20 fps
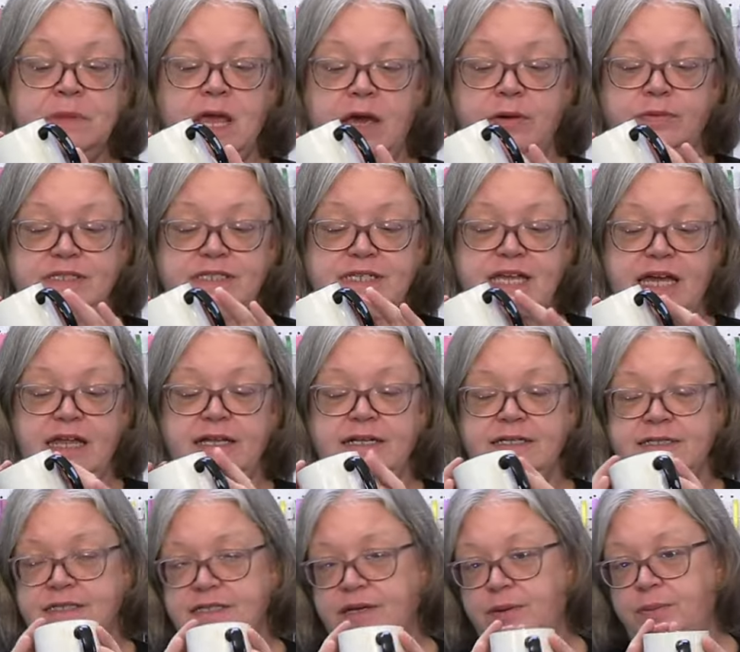I was
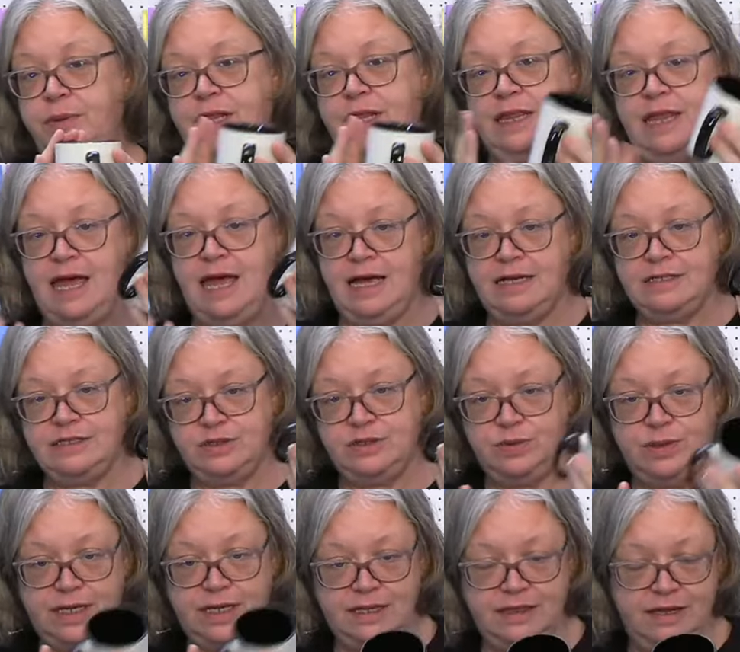telling someone last
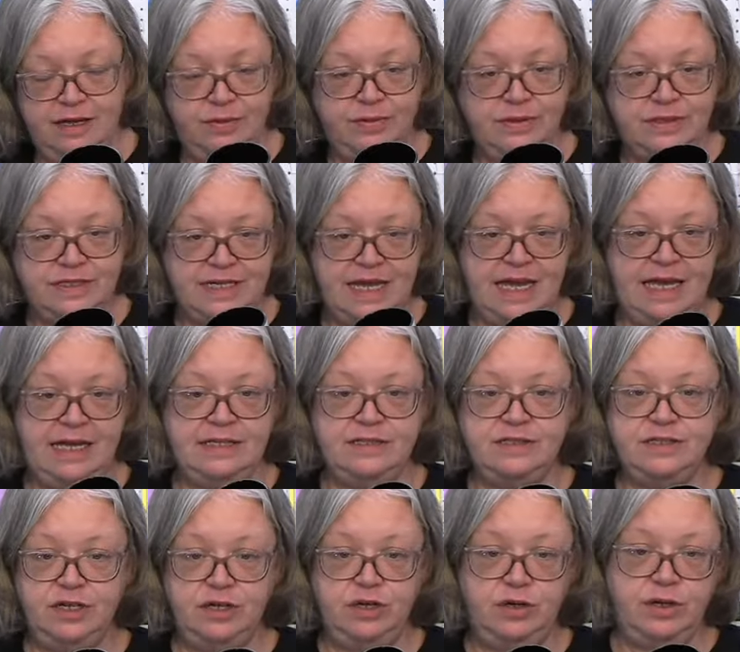week, they were
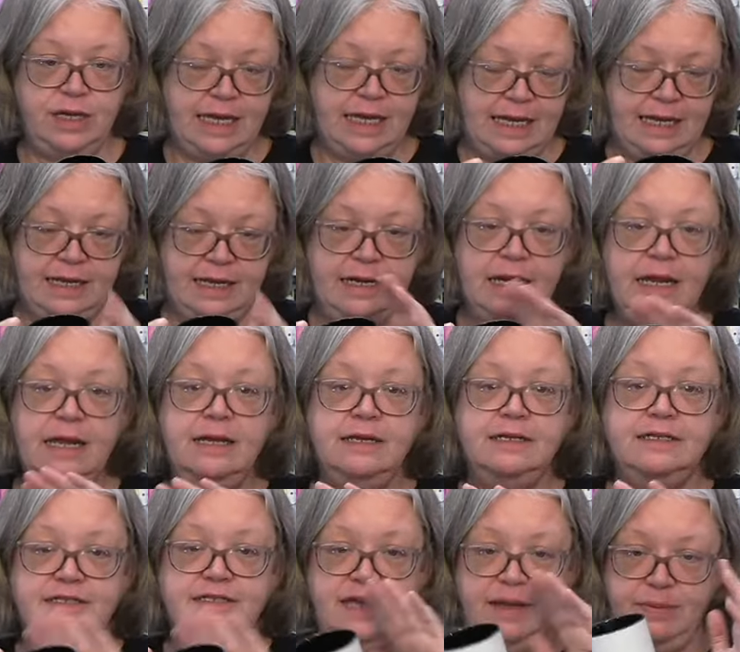saying, so you can't
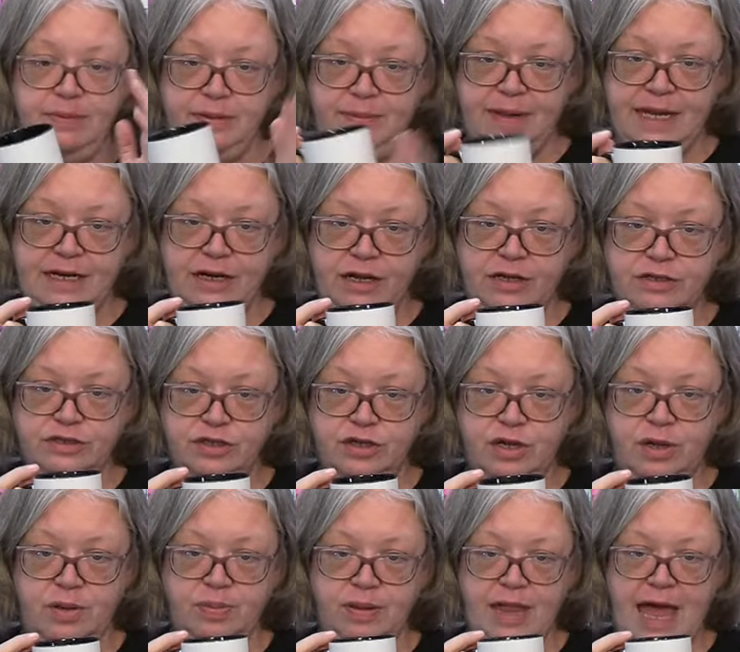sublimate onto
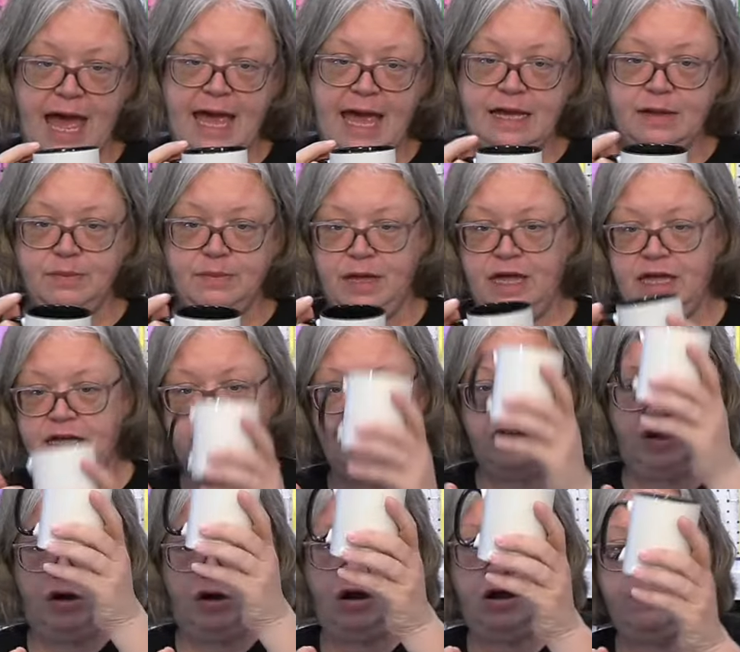a black mug.
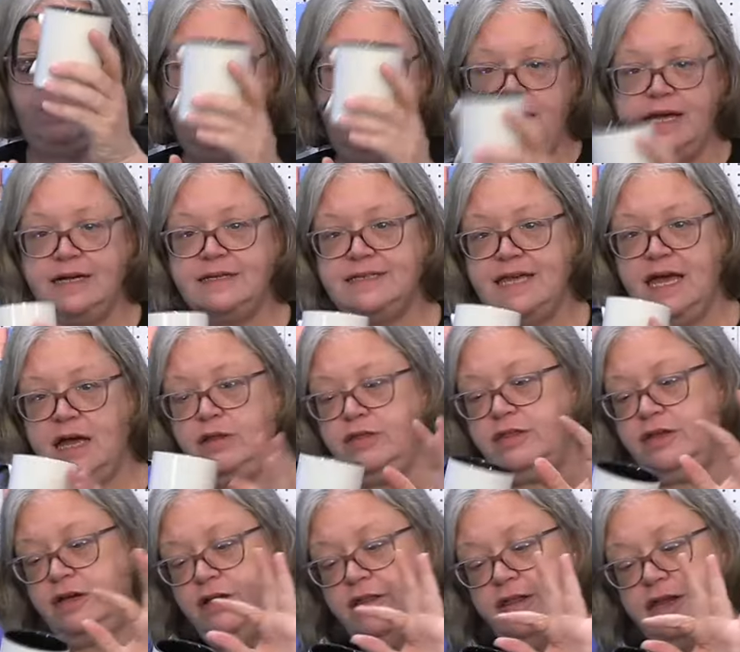There are mugs out
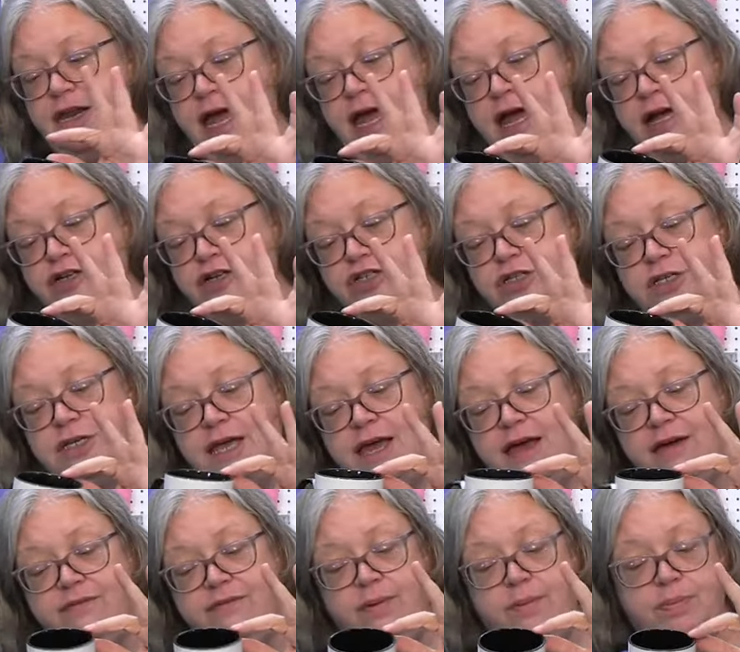there that actually
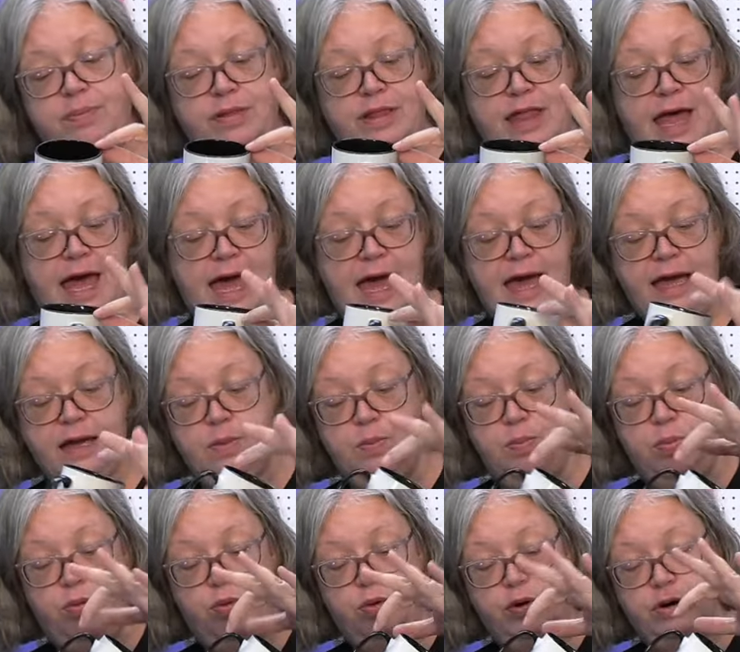have a
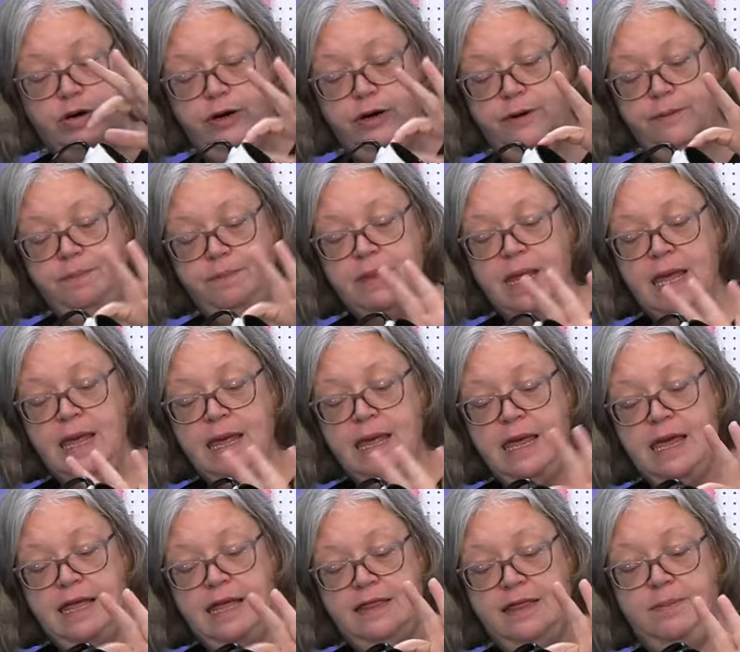black border
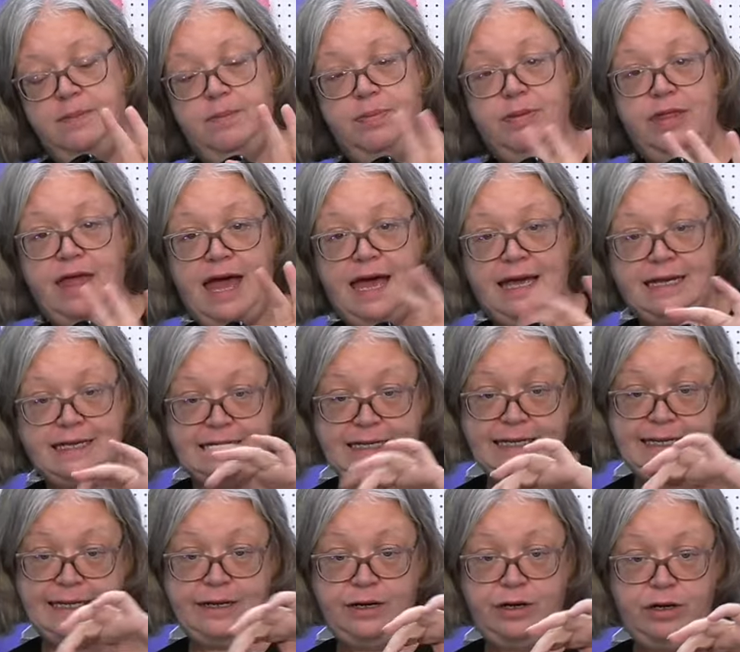and then black
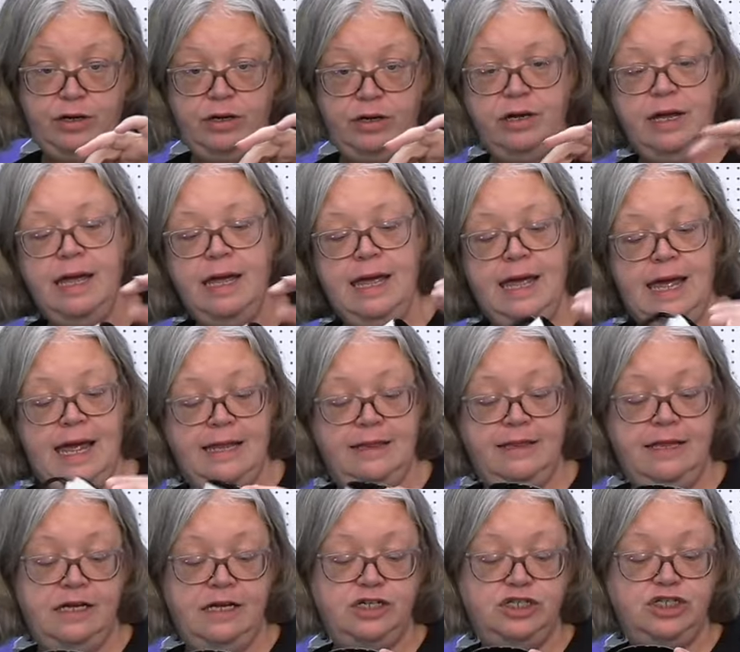here and
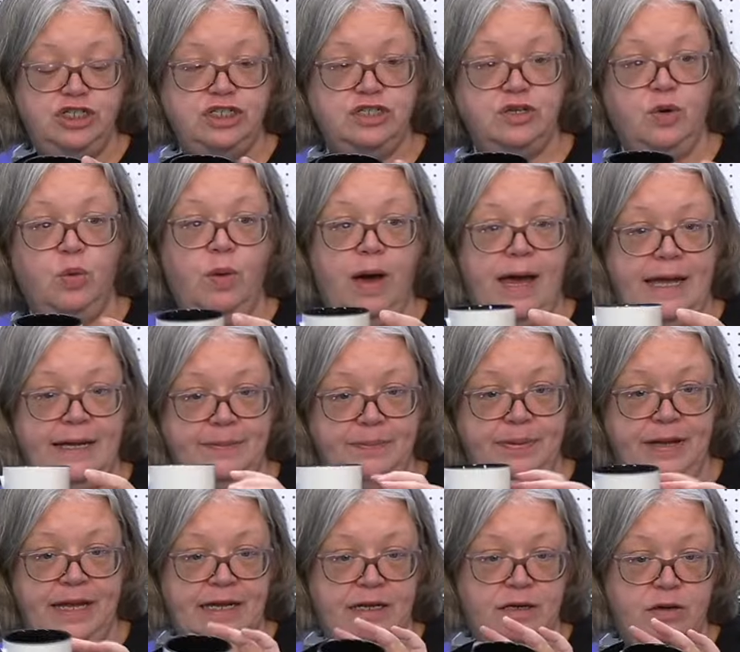then just a white
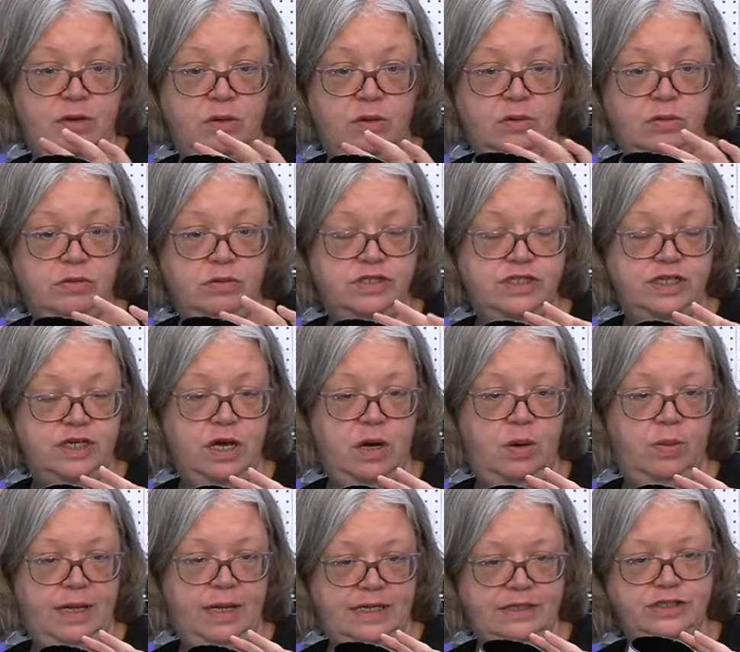panel to
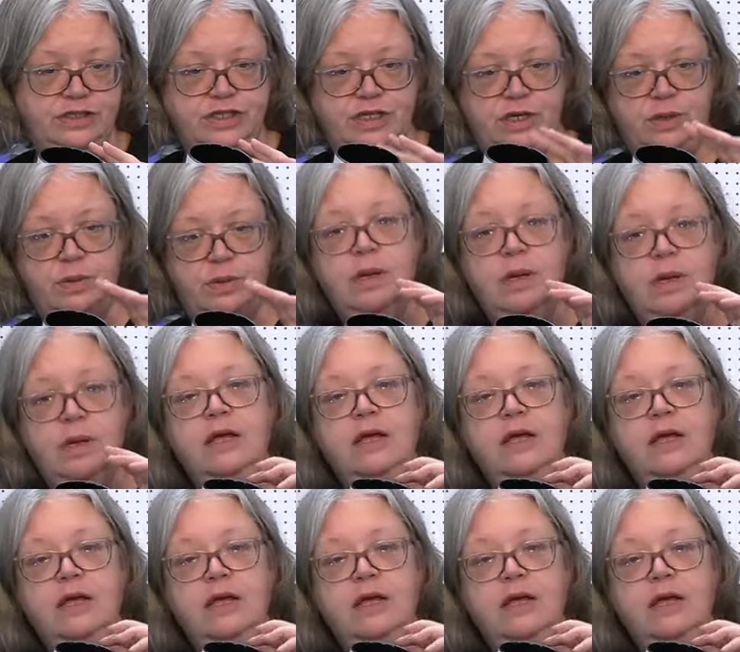go into.